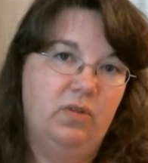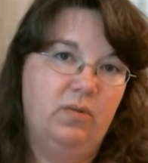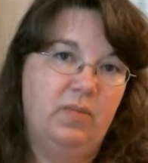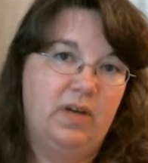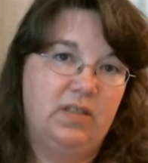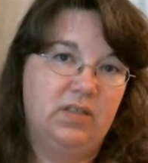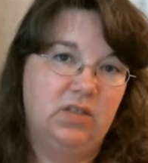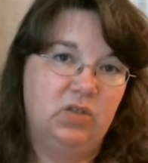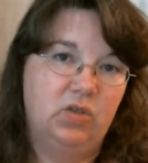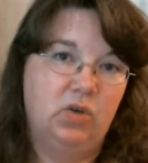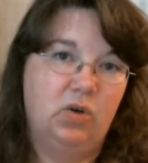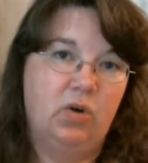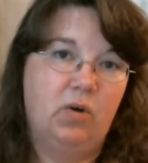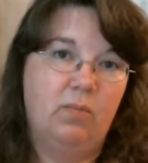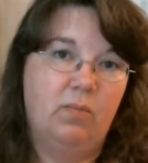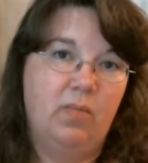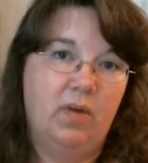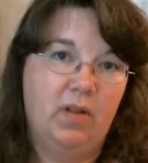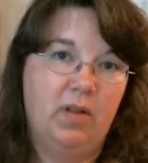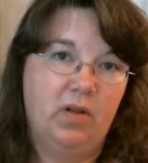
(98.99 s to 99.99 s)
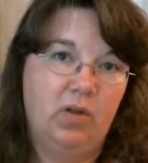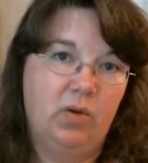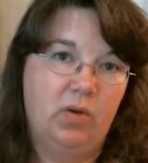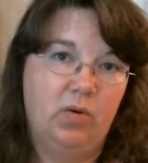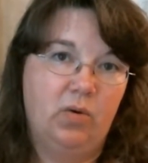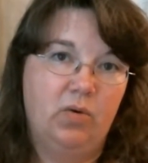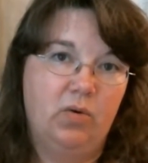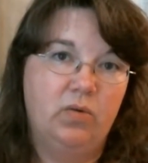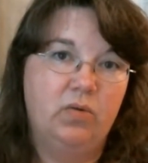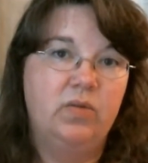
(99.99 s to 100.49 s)
the master
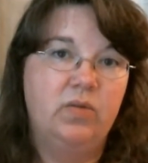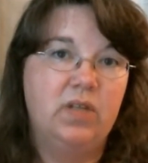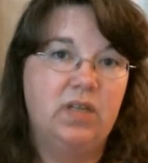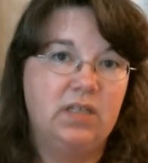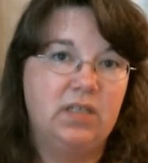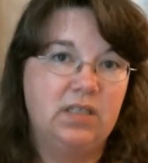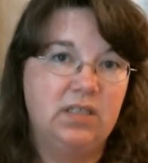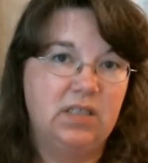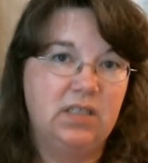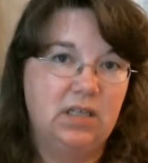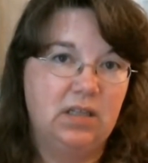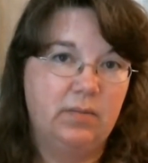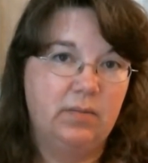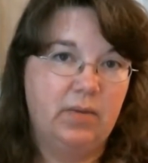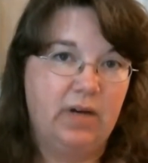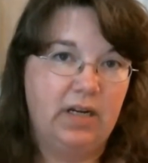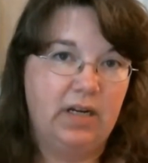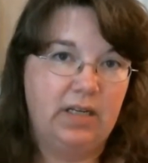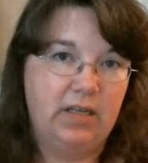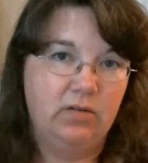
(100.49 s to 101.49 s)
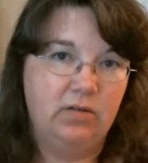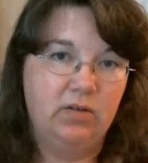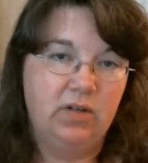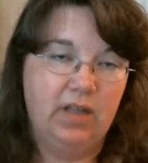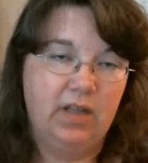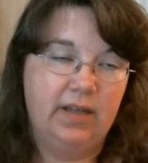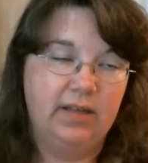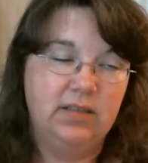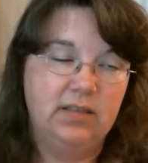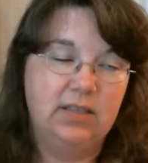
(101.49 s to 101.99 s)
molecule that is in the pineal
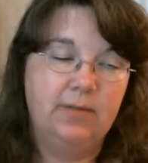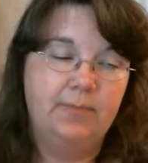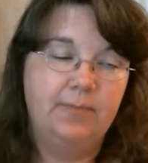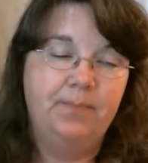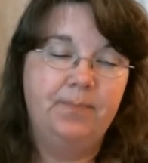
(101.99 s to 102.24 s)
gland.